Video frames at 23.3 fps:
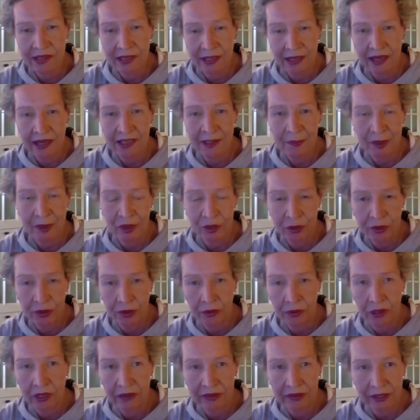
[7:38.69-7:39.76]
it has been true,
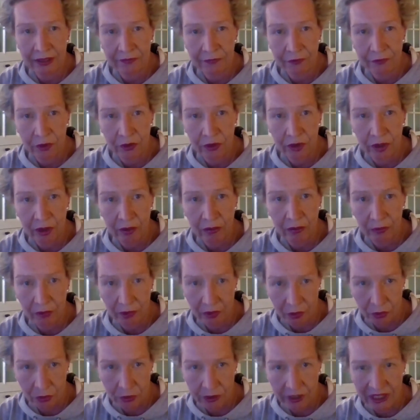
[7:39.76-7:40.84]
I think, for the
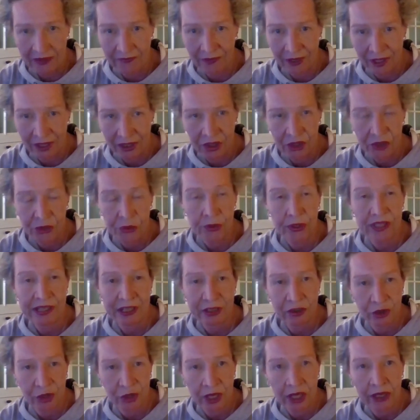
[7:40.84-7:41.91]
creative industries
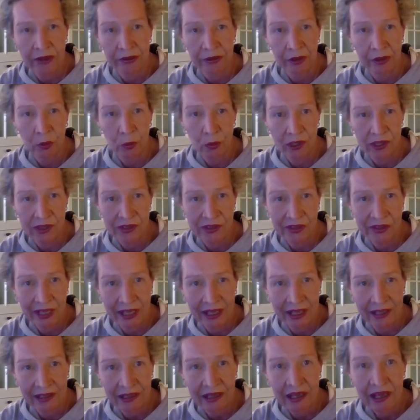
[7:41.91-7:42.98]
in general, once
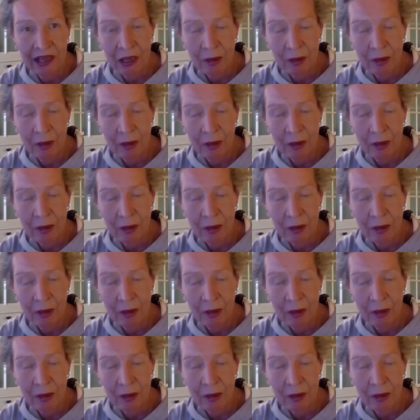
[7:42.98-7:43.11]
again,